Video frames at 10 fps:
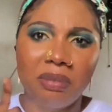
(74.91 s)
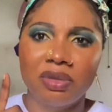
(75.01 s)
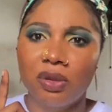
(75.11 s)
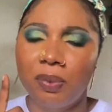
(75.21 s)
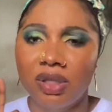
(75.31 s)

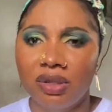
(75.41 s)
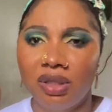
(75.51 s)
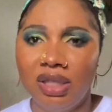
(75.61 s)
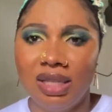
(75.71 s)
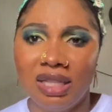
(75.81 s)
toothpaste on
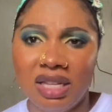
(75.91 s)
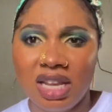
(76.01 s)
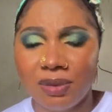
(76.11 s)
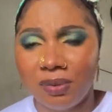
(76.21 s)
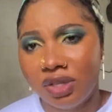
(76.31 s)
it and then
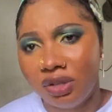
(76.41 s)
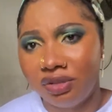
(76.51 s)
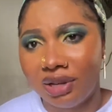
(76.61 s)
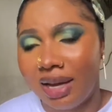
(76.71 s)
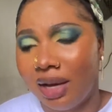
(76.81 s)
next one is going to
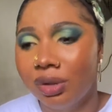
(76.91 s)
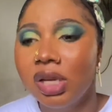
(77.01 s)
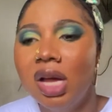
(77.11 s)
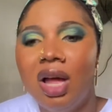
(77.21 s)
dry out.